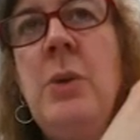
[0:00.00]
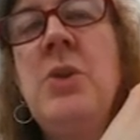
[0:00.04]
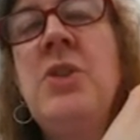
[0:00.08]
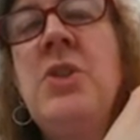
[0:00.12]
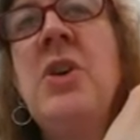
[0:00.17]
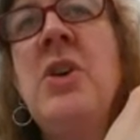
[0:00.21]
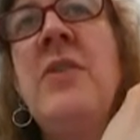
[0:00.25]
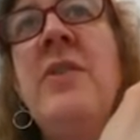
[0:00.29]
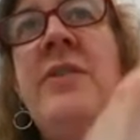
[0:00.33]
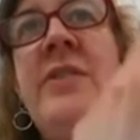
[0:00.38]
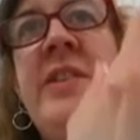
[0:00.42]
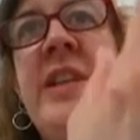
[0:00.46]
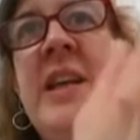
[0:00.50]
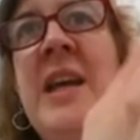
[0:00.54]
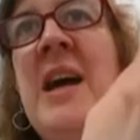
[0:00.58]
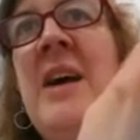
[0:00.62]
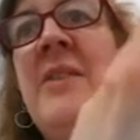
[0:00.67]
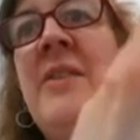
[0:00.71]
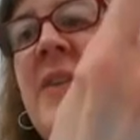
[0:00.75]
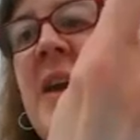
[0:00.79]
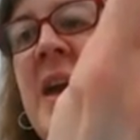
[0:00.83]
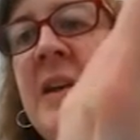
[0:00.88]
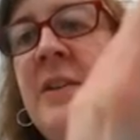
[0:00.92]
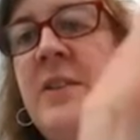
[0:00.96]
would obviously
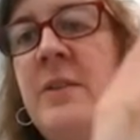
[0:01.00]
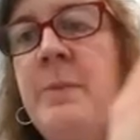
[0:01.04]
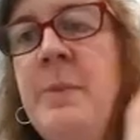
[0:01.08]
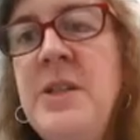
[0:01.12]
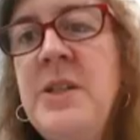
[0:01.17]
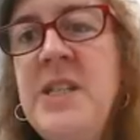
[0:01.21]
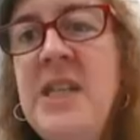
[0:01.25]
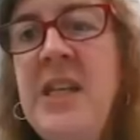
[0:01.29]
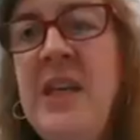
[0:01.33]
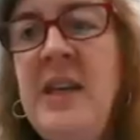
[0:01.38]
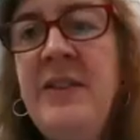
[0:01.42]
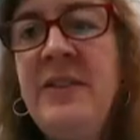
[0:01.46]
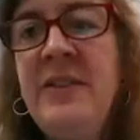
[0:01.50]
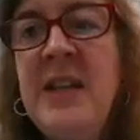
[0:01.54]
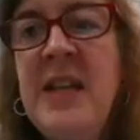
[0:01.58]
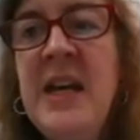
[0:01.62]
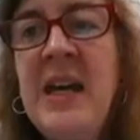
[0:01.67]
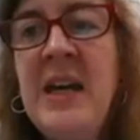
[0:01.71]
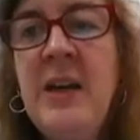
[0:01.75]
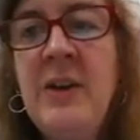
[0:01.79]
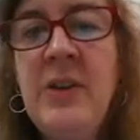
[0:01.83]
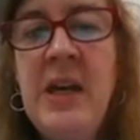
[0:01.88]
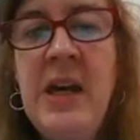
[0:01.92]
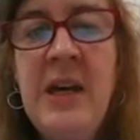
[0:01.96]
have expertise in
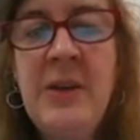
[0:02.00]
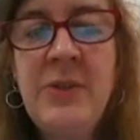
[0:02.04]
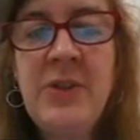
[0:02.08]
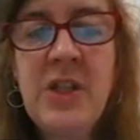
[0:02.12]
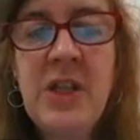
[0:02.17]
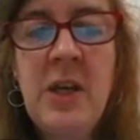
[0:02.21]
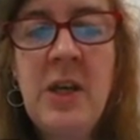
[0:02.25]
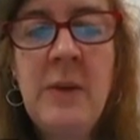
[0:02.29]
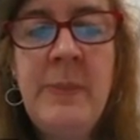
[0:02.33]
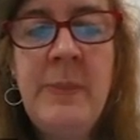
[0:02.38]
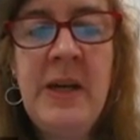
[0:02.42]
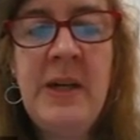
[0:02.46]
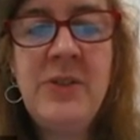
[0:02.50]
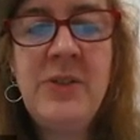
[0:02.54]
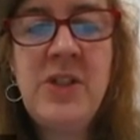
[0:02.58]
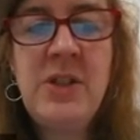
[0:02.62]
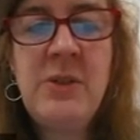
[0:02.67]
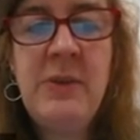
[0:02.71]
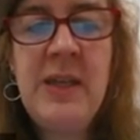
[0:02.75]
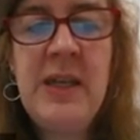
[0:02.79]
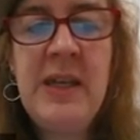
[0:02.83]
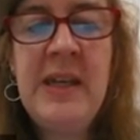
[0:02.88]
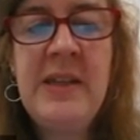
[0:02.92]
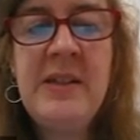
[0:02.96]
how to go about
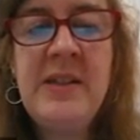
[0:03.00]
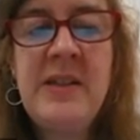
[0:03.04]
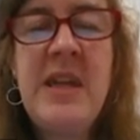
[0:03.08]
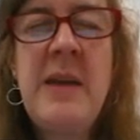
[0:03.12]
doing it.